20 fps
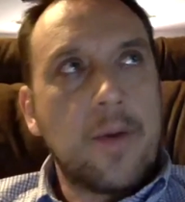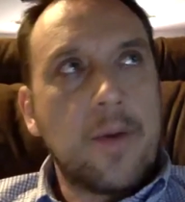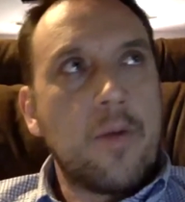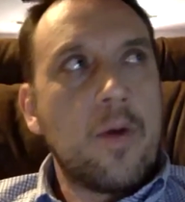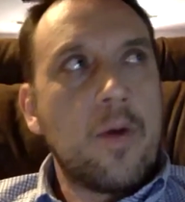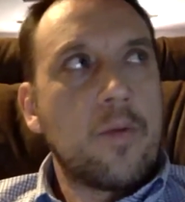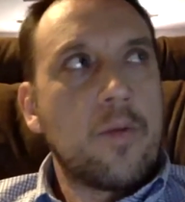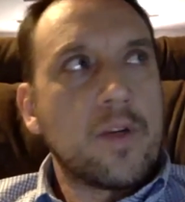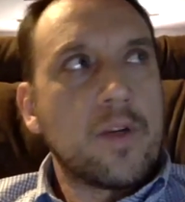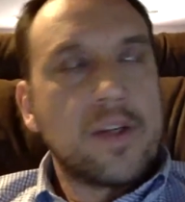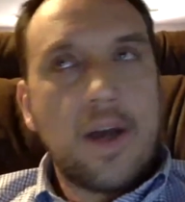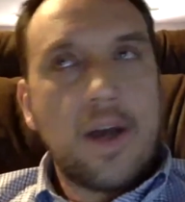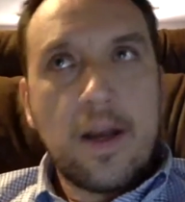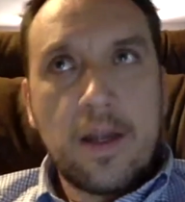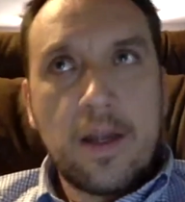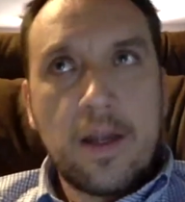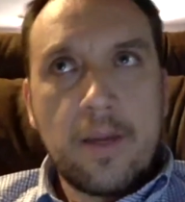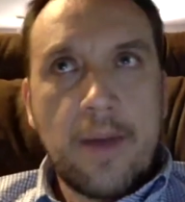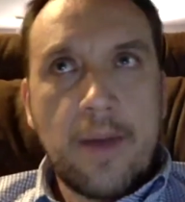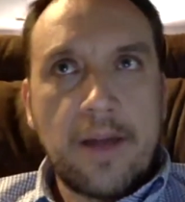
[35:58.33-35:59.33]
But when we're
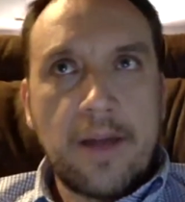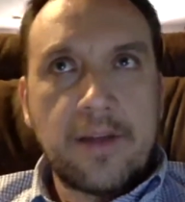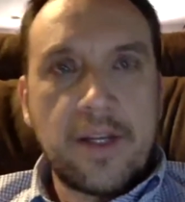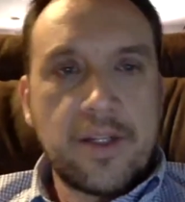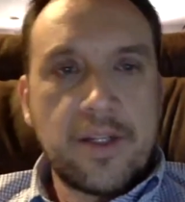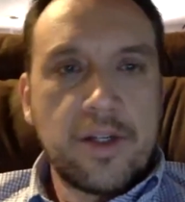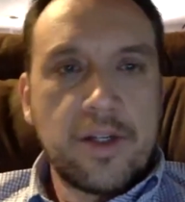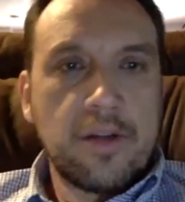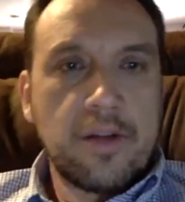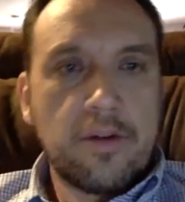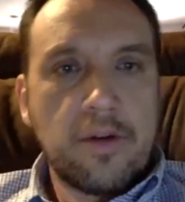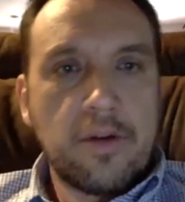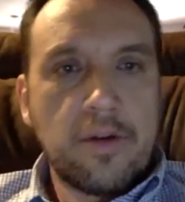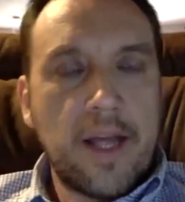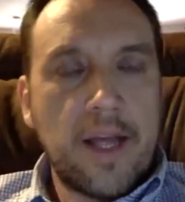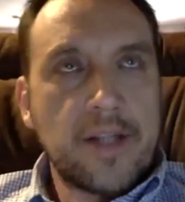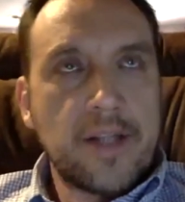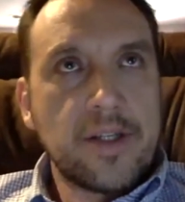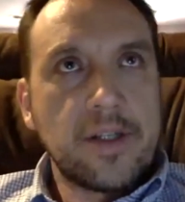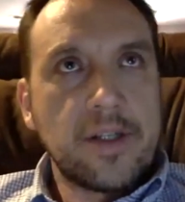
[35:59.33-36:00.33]
talking about digital
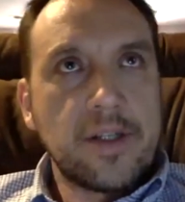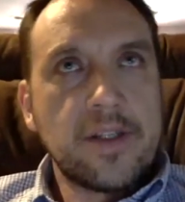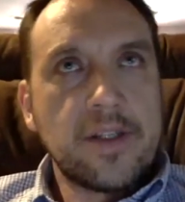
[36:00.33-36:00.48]
credentials,